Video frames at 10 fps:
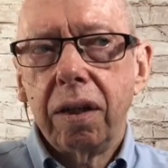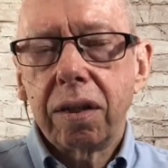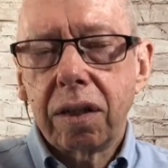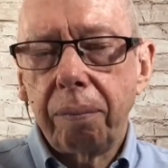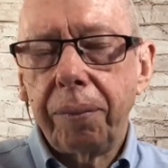
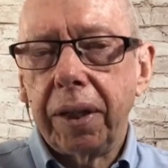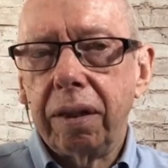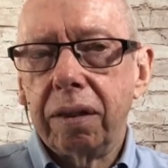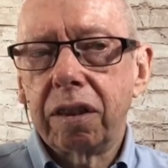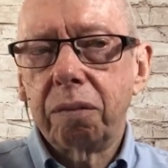
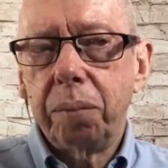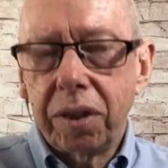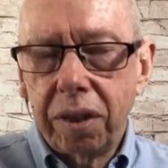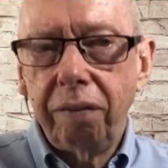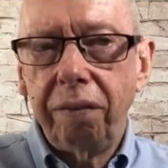something
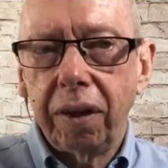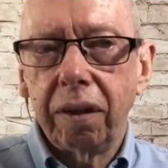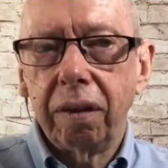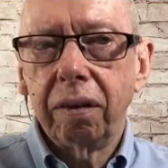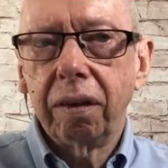
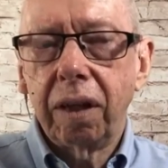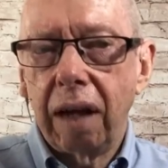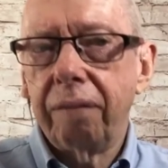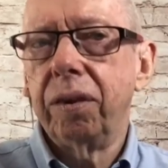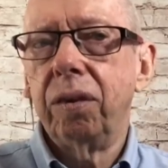specific
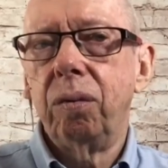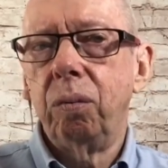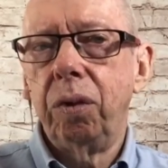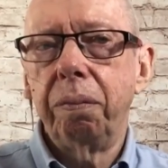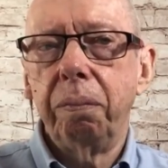covered
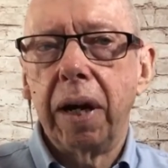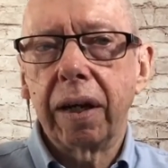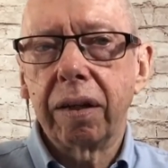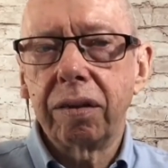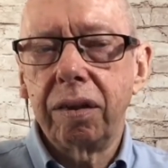with
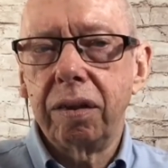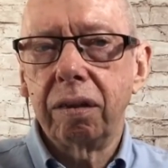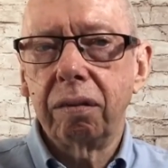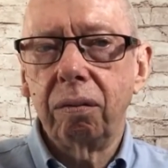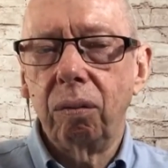Marcus, he's
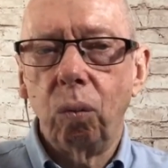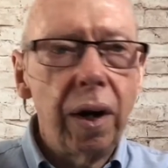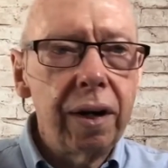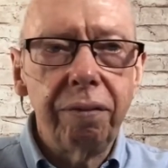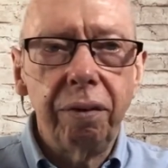a
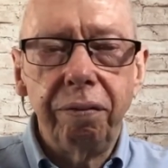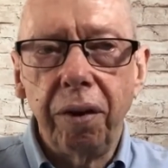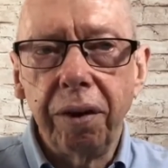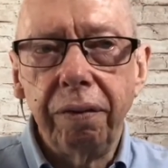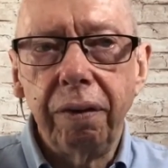wonderful
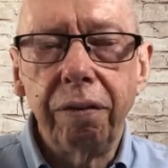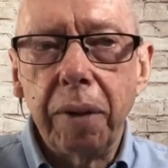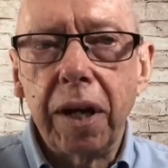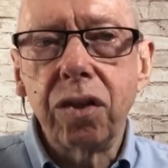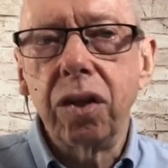font of
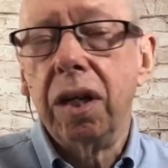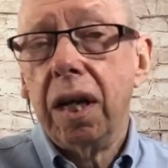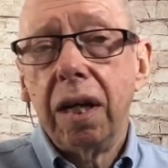information,